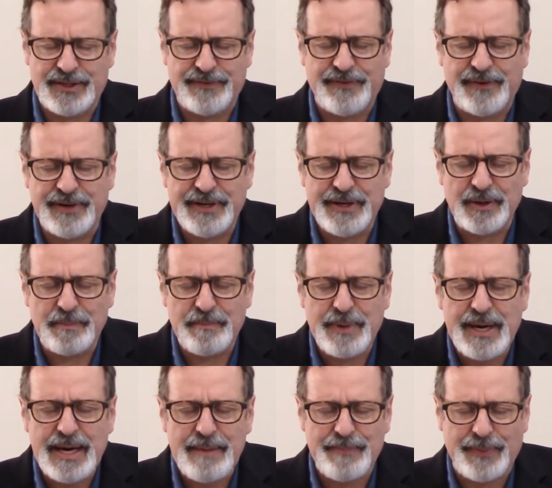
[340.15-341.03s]
for your
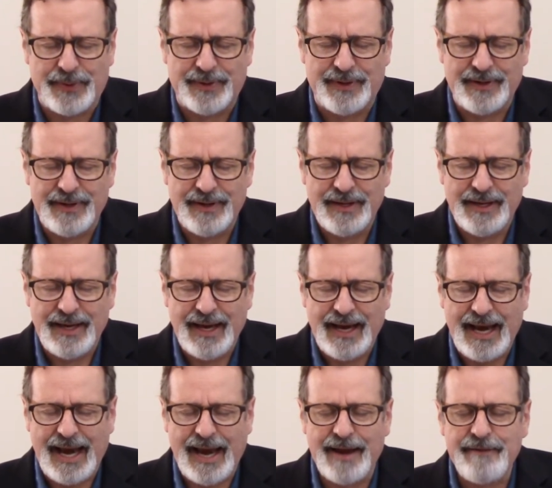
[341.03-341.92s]
people
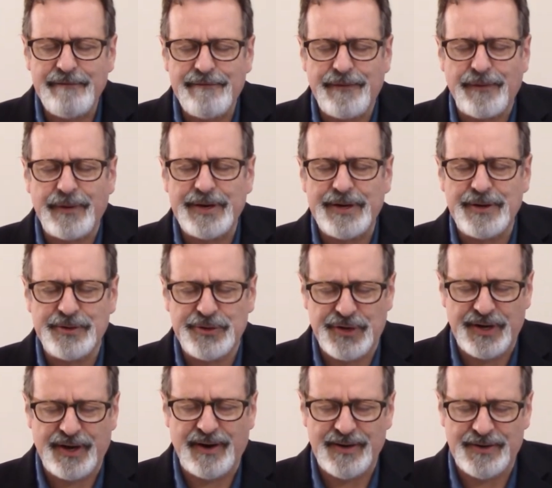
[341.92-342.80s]
and for your
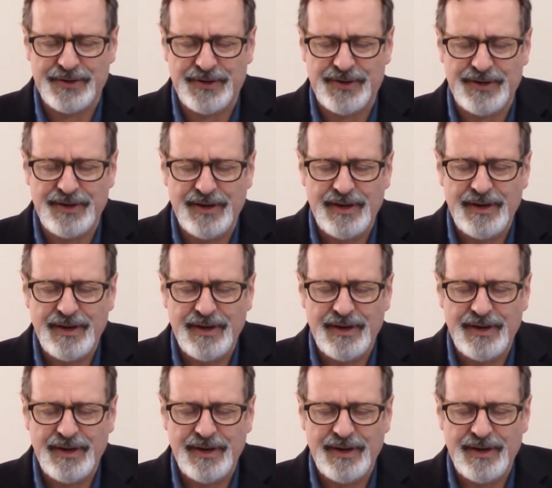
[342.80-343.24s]
church.